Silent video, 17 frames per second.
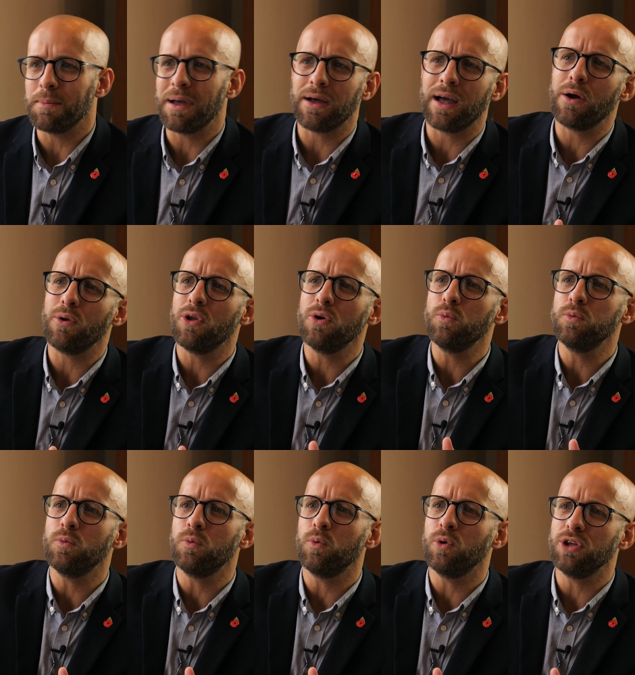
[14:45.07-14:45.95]
How
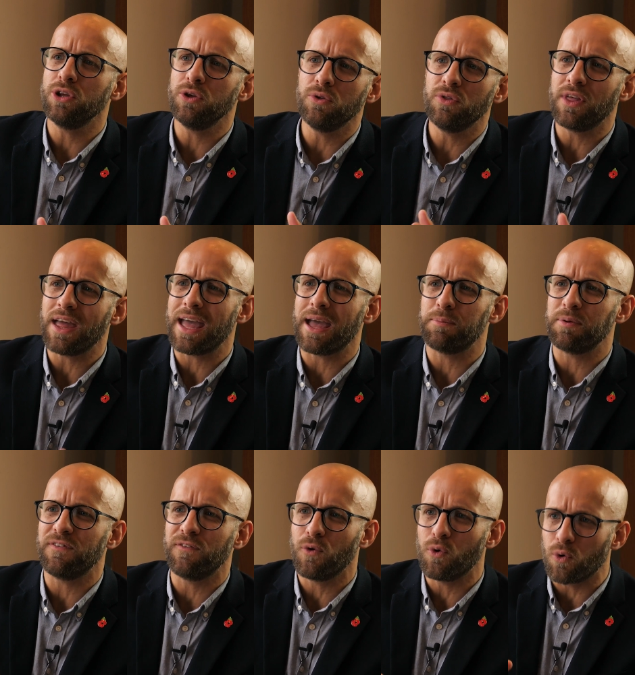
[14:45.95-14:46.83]
long were you there
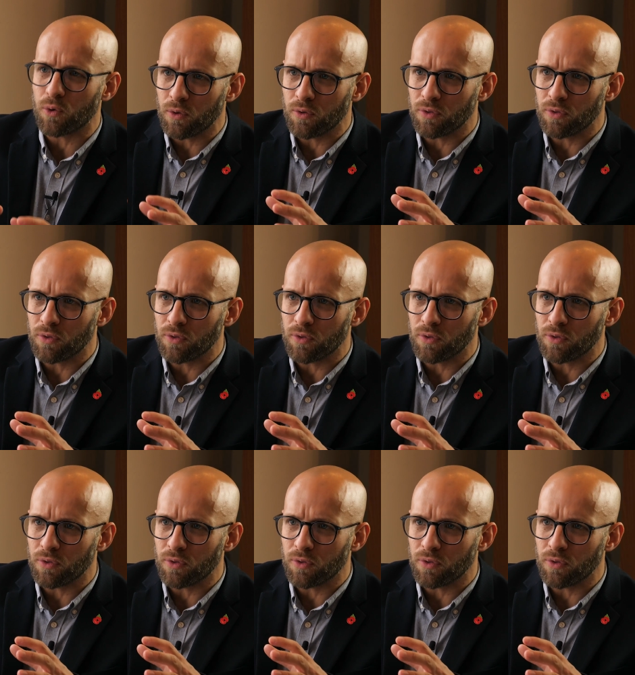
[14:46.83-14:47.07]
before